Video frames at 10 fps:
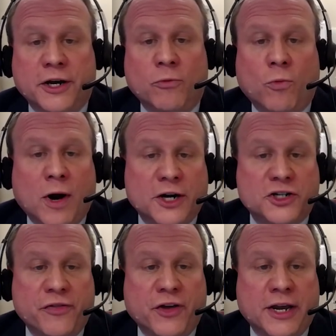and
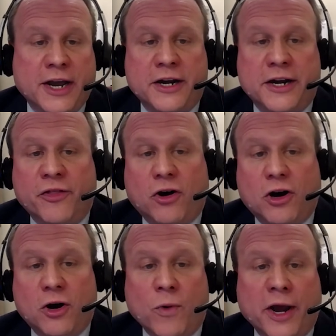watching the gait in the
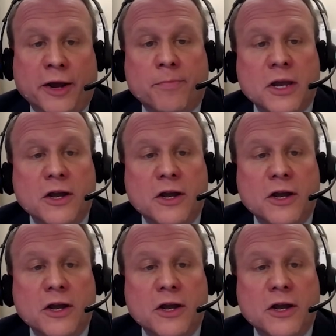hallway